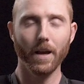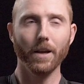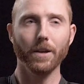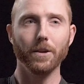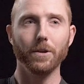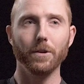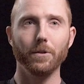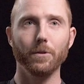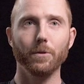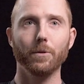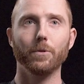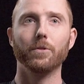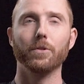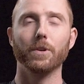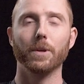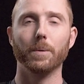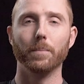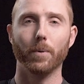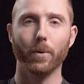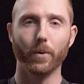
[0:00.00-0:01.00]

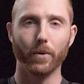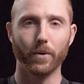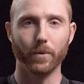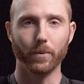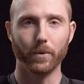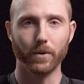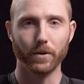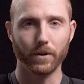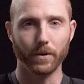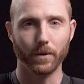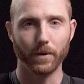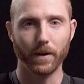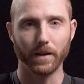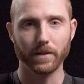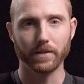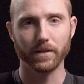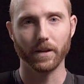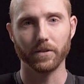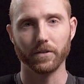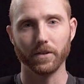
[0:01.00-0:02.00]
hugely important when you're going out
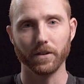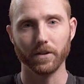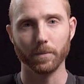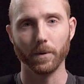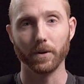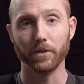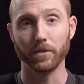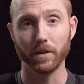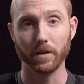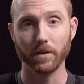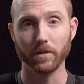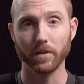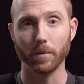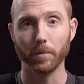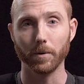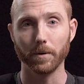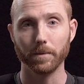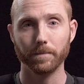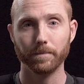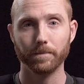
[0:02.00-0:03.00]
sessioning, especially in the
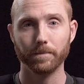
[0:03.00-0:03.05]
summer.